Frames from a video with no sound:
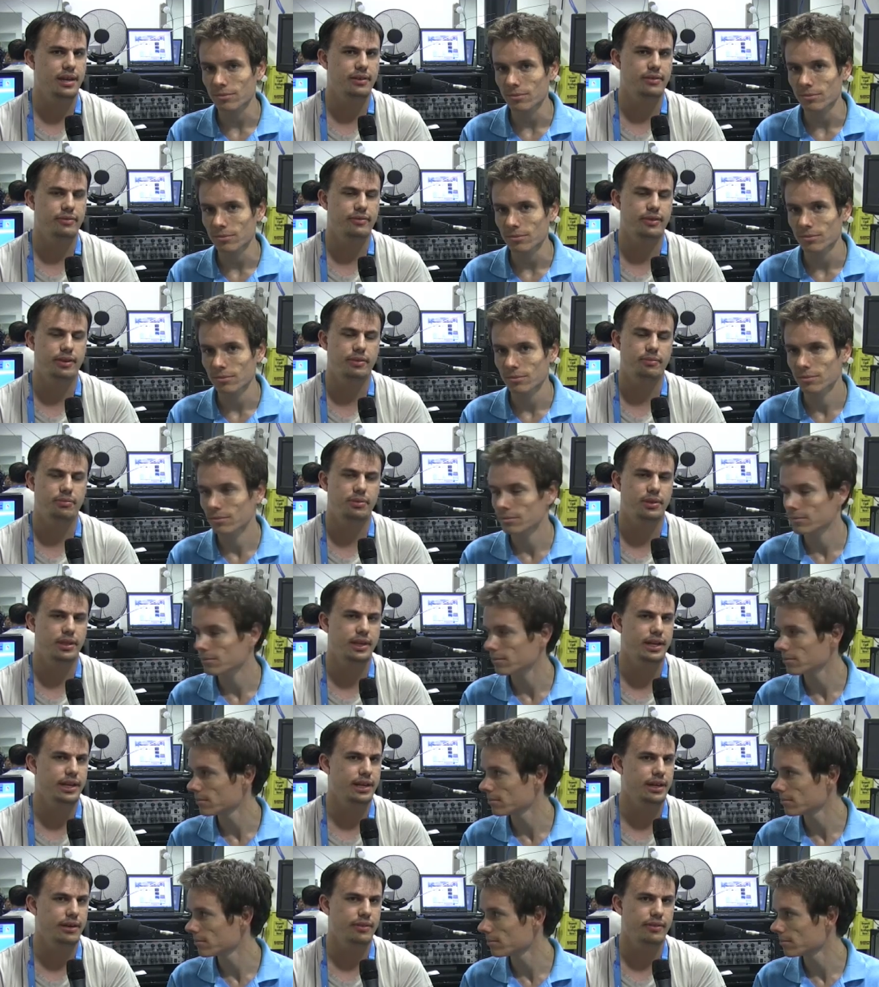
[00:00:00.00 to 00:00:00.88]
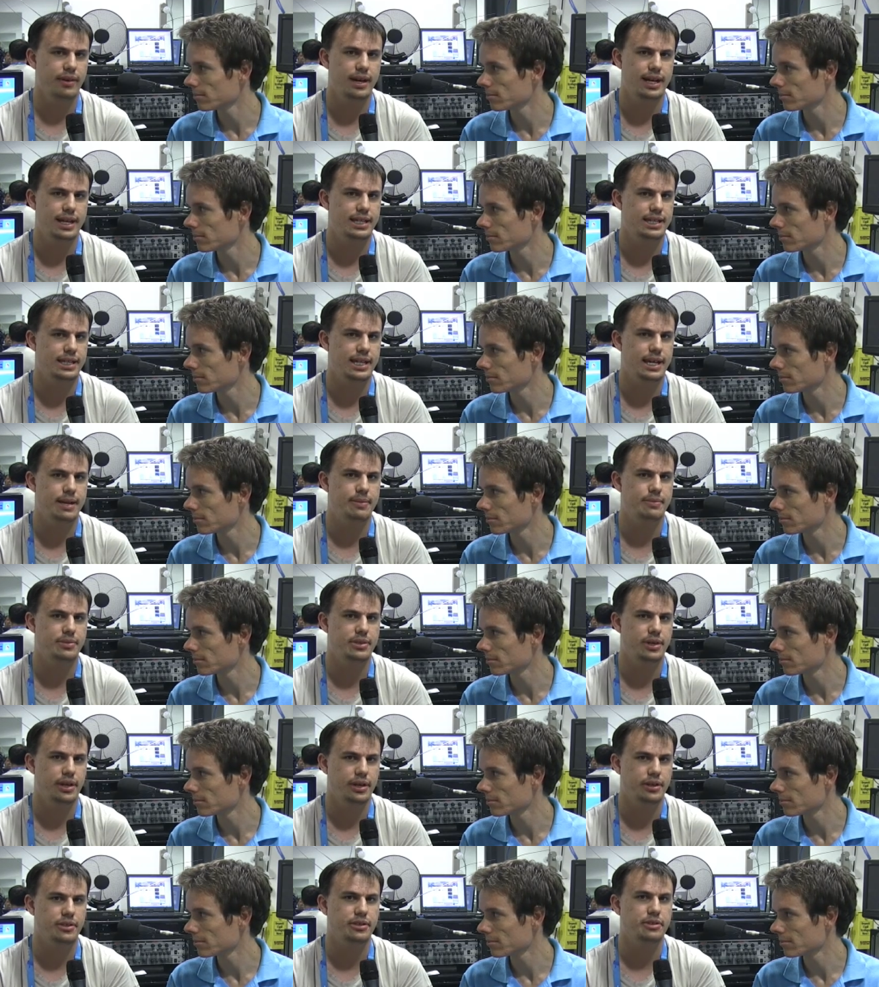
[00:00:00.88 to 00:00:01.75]
Speaker 1: who've won plenty of Grand Slam
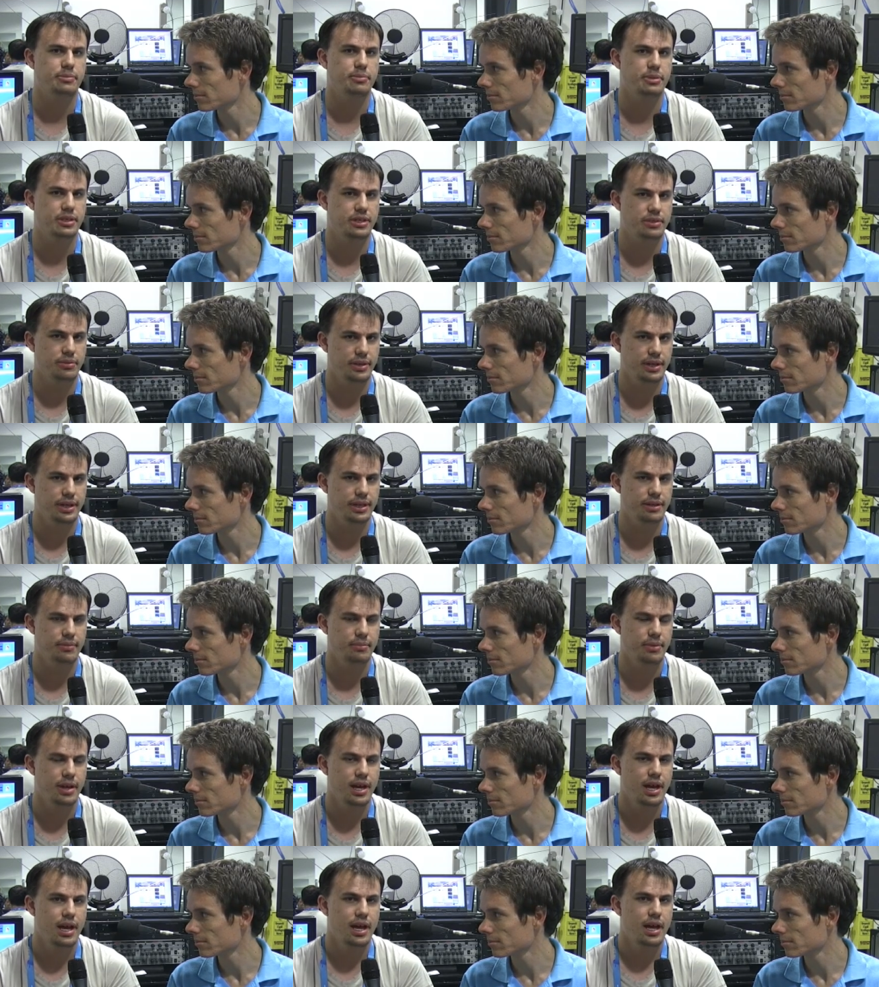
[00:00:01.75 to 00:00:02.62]
titles between them.